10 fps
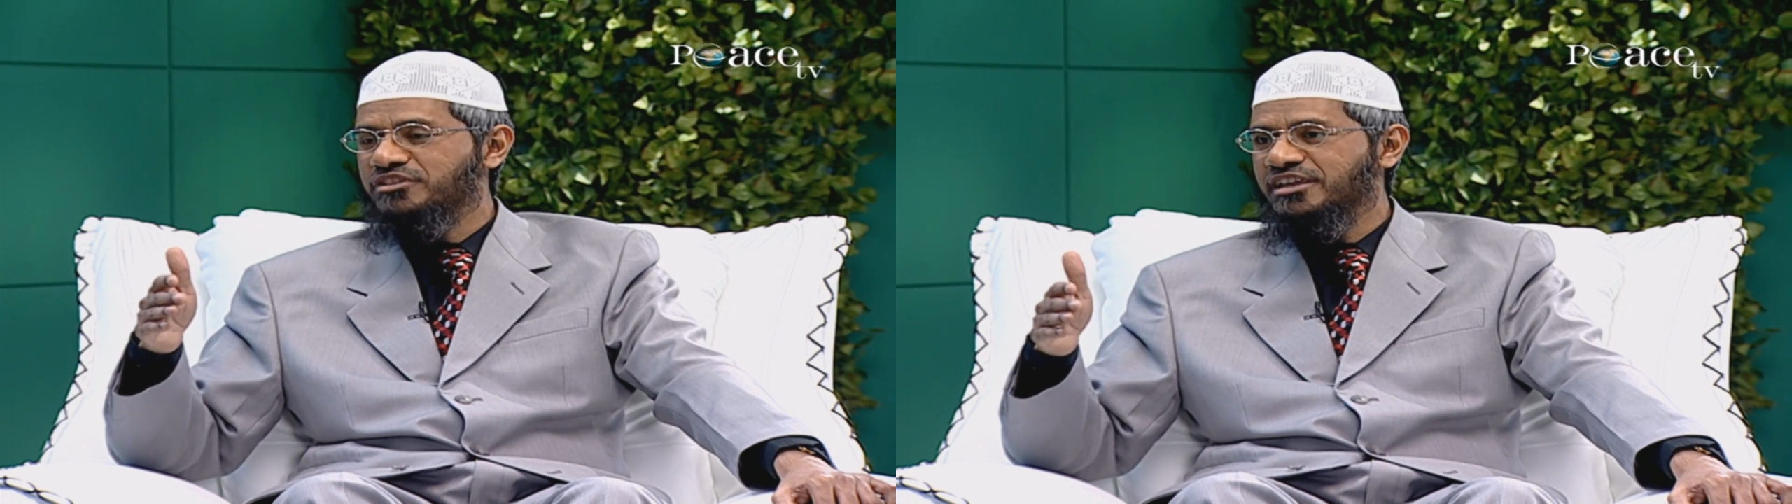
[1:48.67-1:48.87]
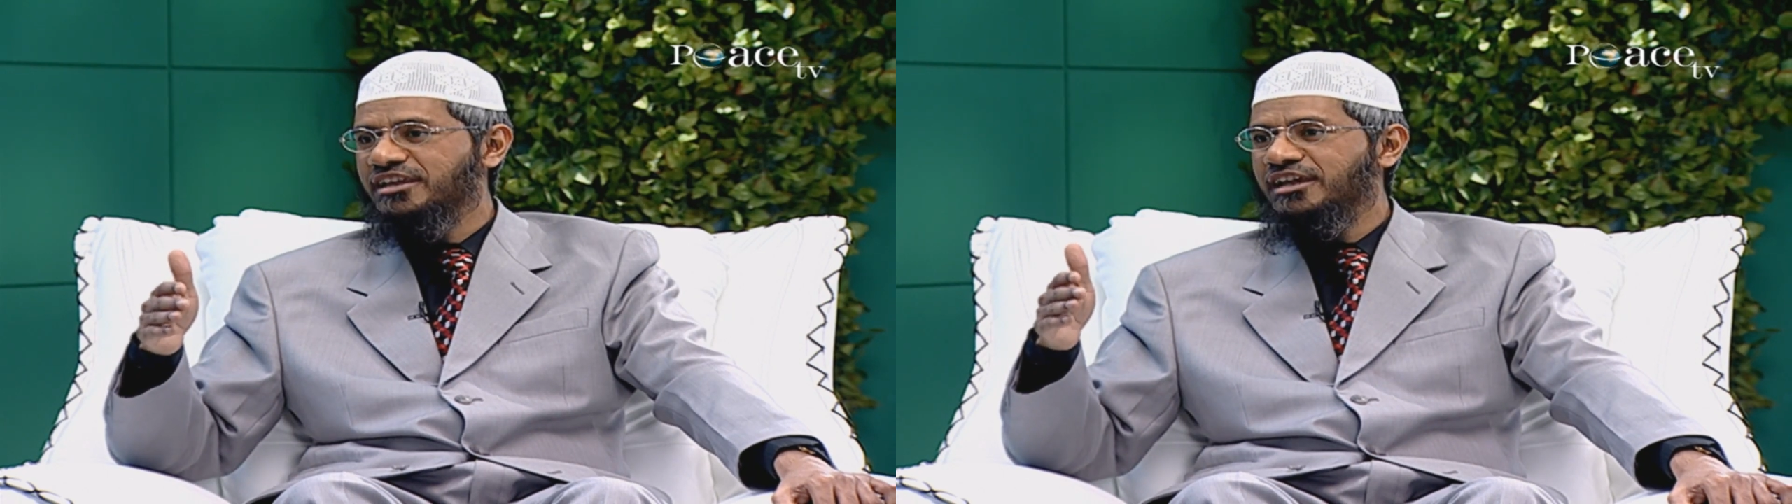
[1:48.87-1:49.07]

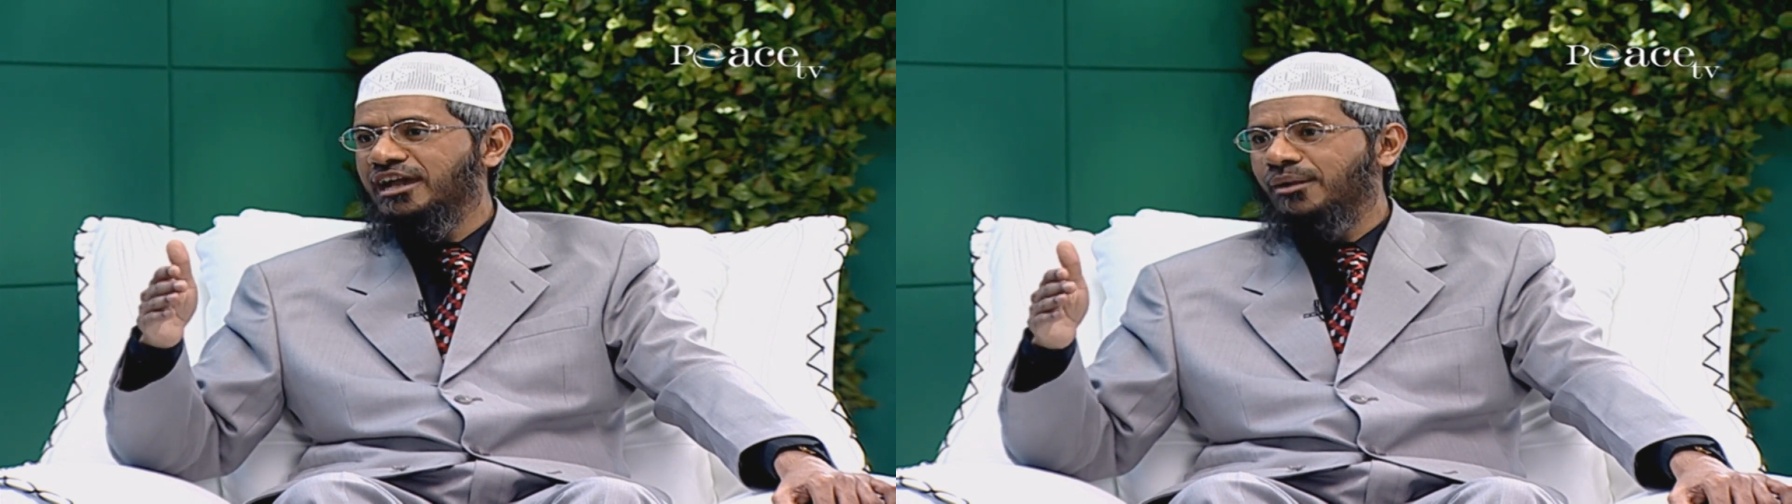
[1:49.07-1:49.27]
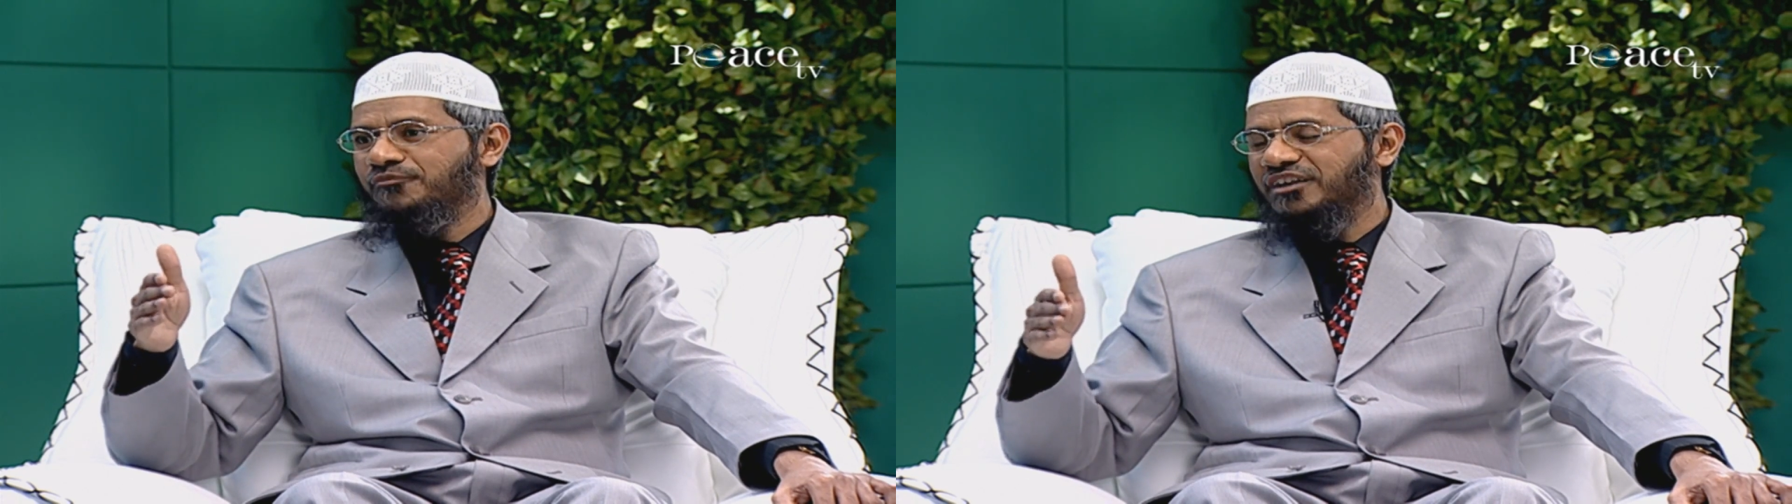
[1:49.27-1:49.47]
say,
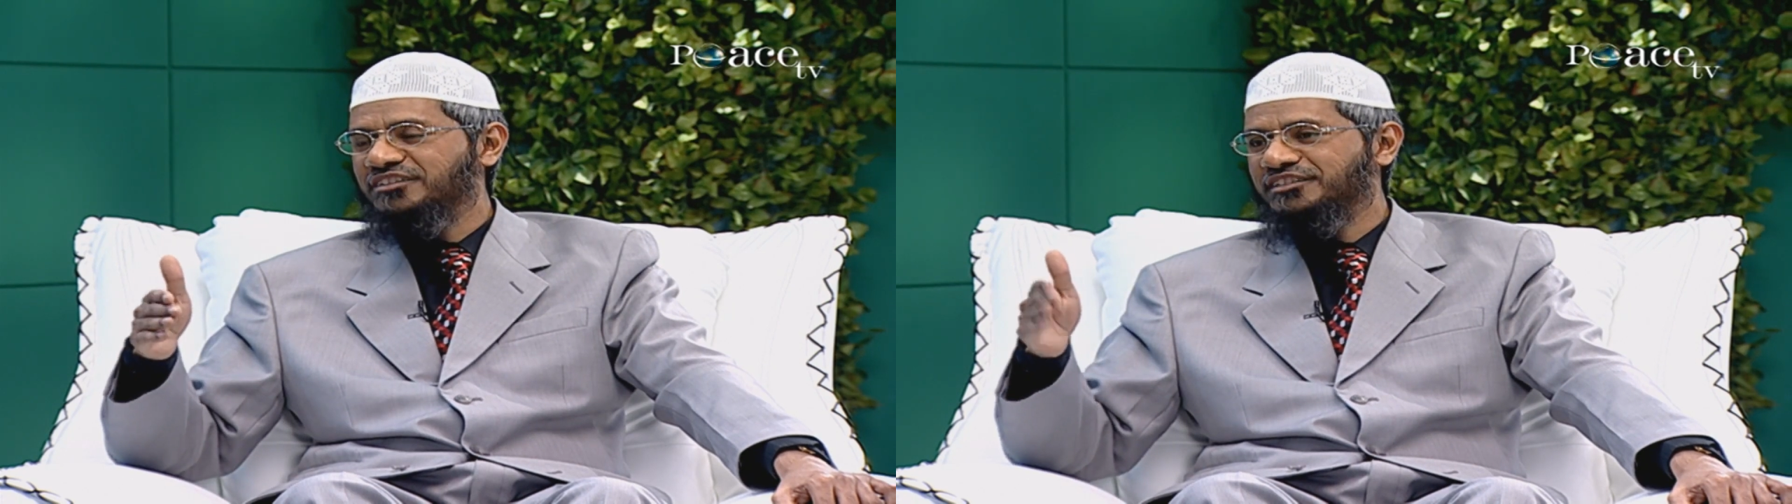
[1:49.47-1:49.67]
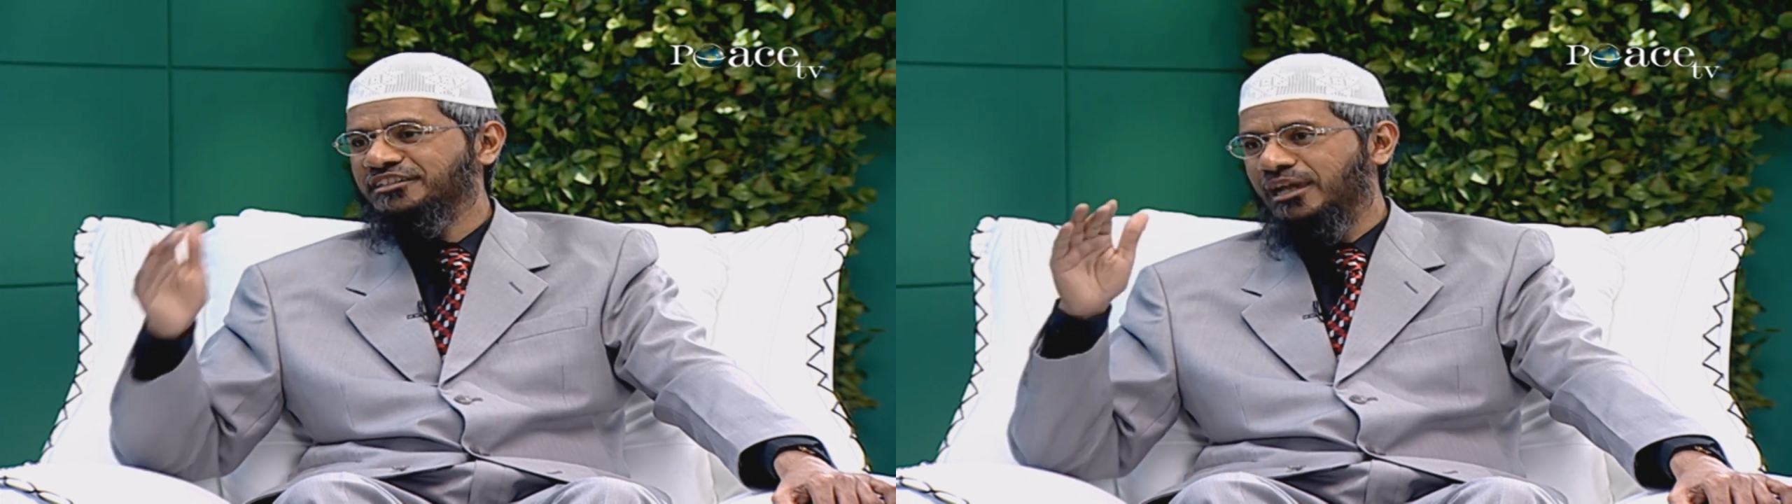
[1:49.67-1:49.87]
I'm
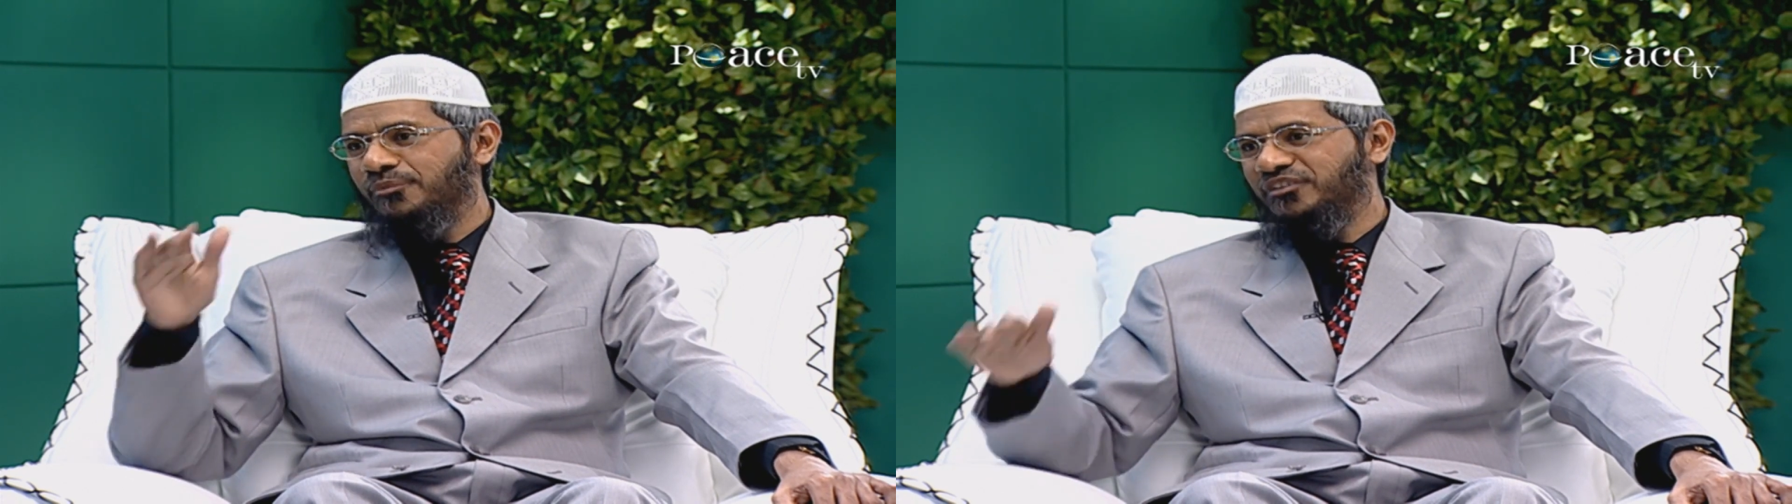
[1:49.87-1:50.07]
fasting, I'm